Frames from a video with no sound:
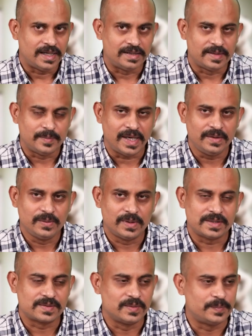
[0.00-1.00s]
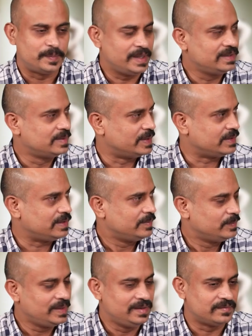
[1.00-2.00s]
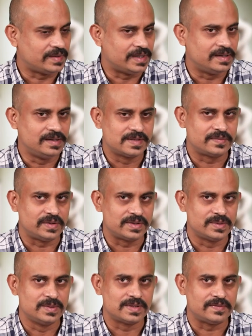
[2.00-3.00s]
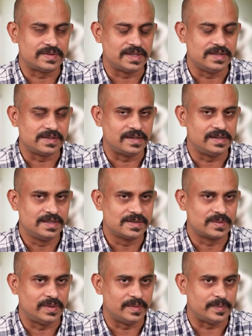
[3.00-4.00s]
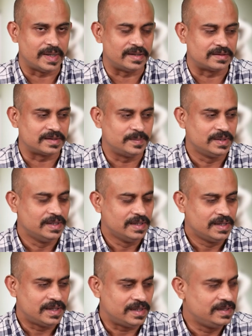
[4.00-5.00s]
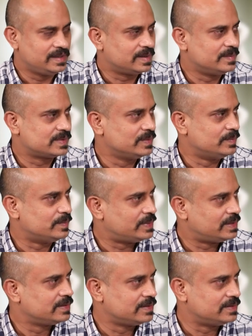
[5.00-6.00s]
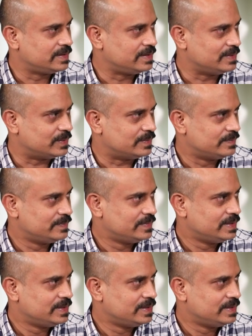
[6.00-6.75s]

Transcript: And the man who has to pay the money, meanwhile, his fortunes have changed and he has gone bankrupt, and he comes to murder the hero